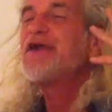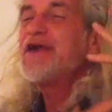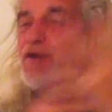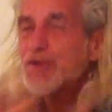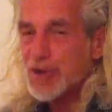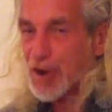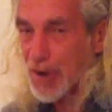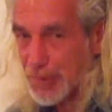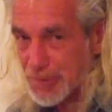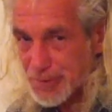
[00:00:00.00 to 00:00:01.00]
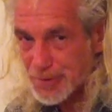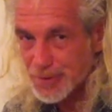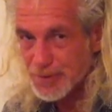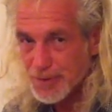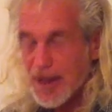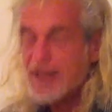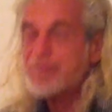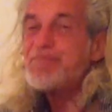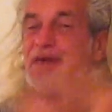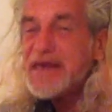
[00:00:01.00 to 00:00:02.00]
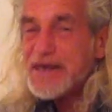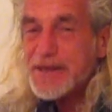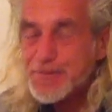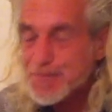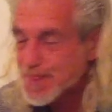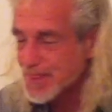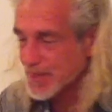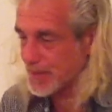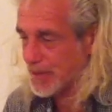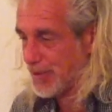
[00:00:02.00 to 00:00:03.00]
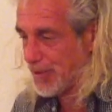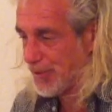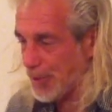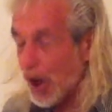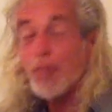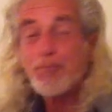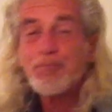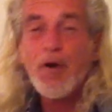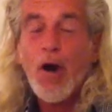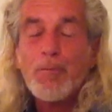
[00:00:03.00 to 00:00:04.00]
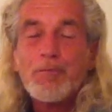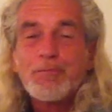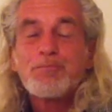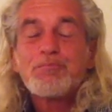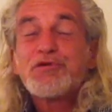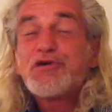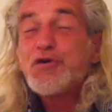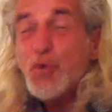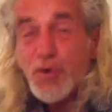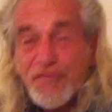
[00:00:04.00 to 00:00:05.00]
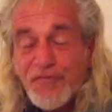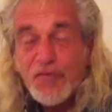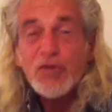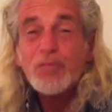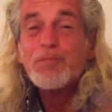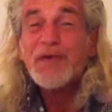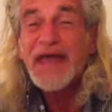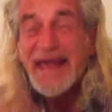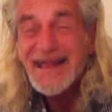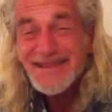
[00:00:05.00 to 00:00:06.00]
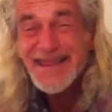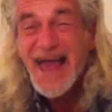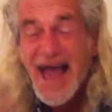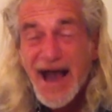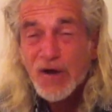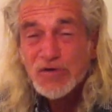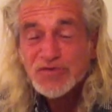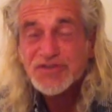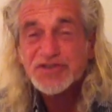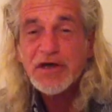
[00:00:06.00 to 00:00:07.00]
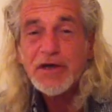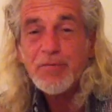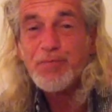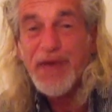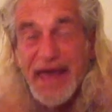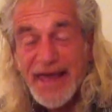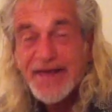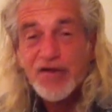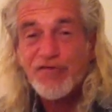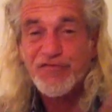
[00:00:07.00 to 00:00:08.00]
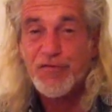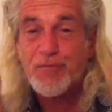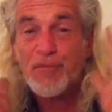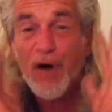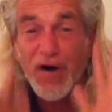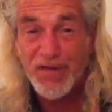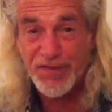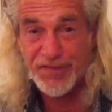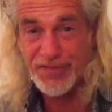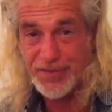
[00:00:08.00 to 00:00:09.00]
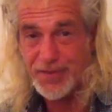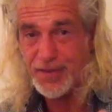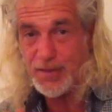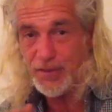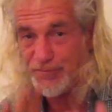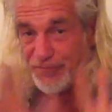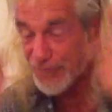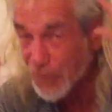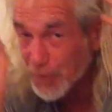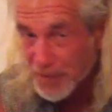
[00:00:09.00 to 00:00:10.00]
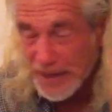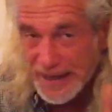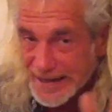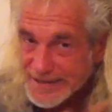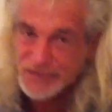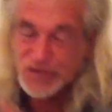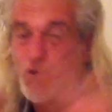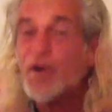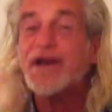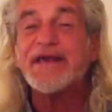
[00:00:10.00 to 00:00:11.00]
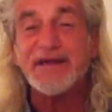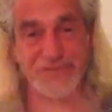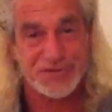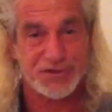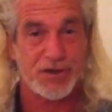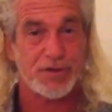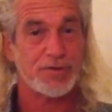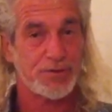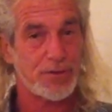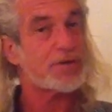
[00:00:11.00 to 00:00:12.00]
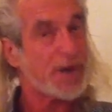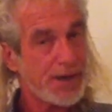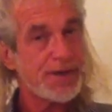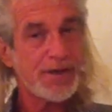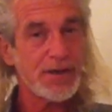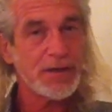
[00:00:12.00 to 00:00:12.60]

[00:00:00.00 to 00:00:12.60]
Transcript: year ago, I meet a beautiful penthouse pet of the month from like 20 years ago, okay?